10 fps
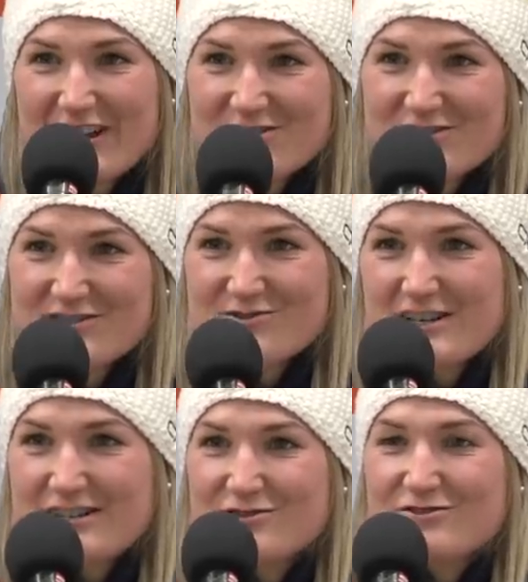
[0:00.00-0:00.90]
I just
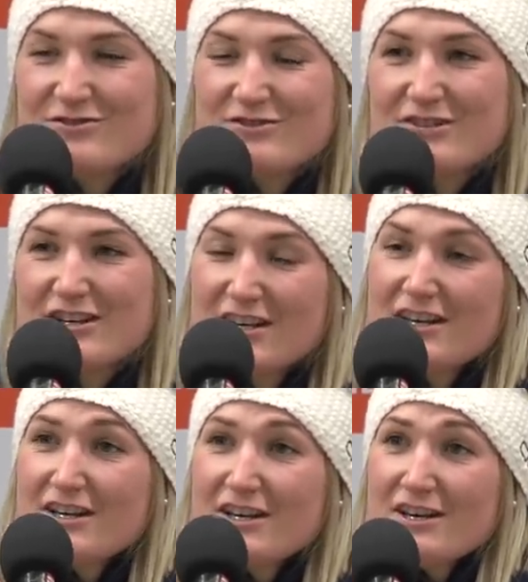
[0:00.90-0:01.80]
tried to
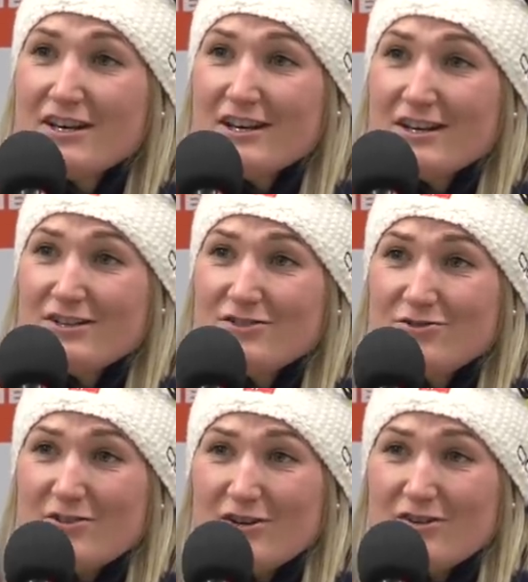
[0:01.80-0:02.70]

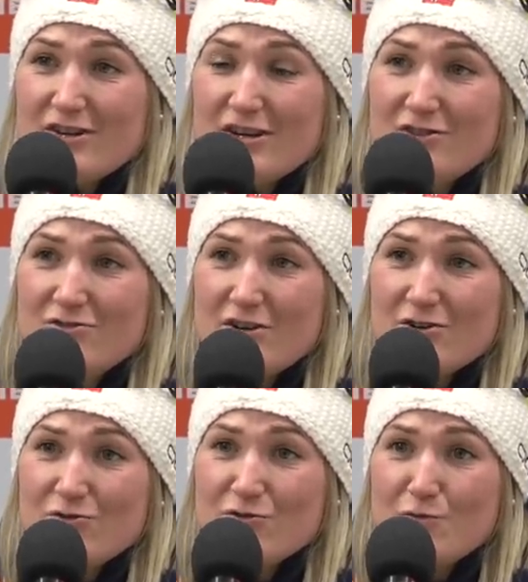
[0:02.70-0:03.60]
do
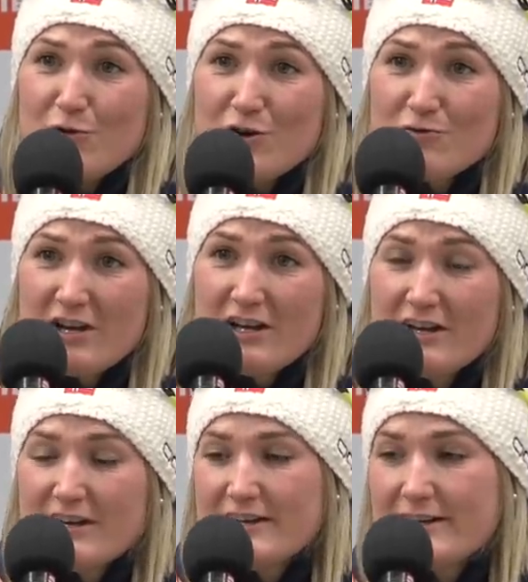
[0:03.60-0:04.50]
a good prone,
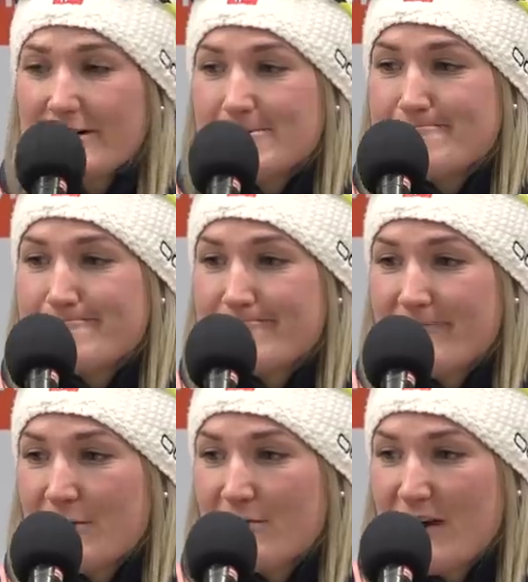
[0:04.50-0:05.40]
and
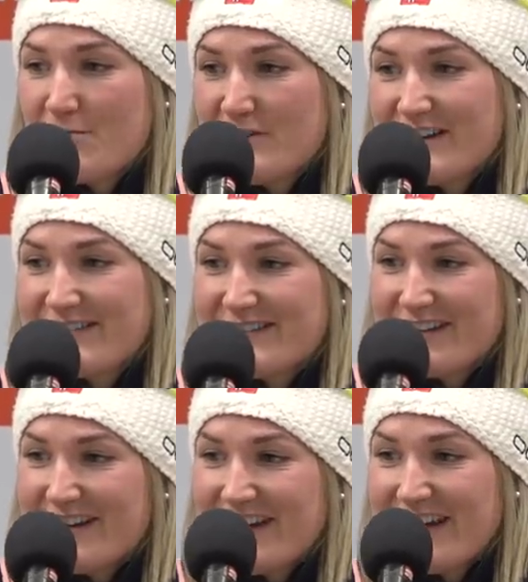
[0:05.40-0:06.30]
I'm happy that
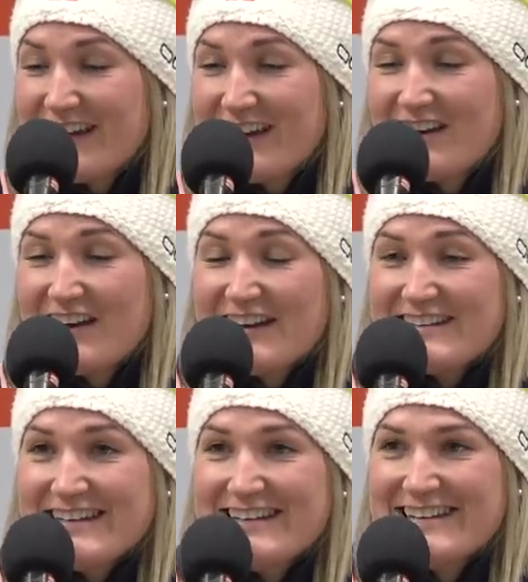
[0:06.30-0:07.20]
I
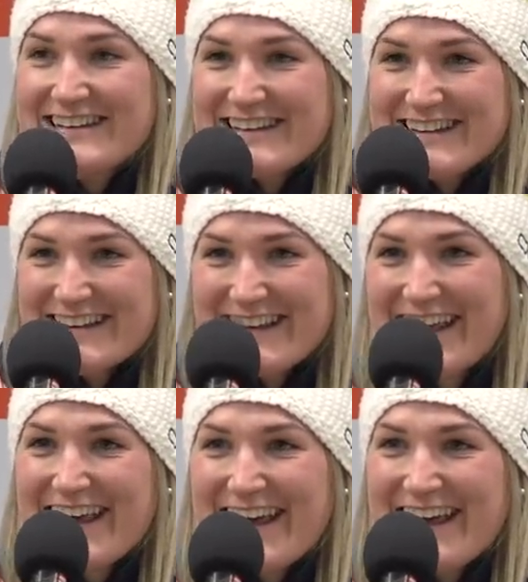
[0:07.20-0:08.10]
did
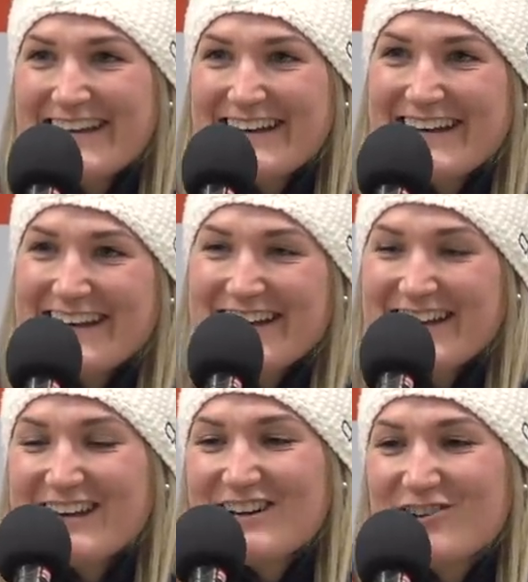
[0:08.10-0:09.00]

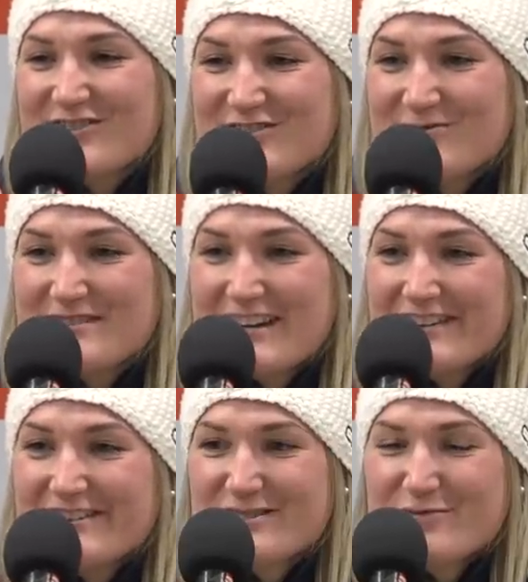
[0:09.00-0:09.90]
and got some
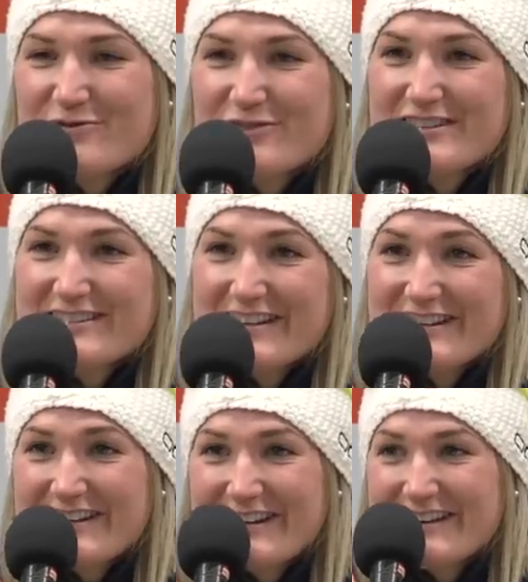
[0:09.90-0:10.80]
seconds before the
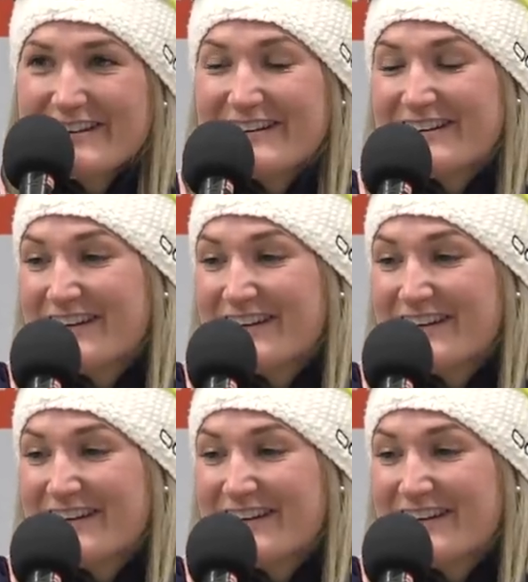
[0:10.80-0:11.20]
standing and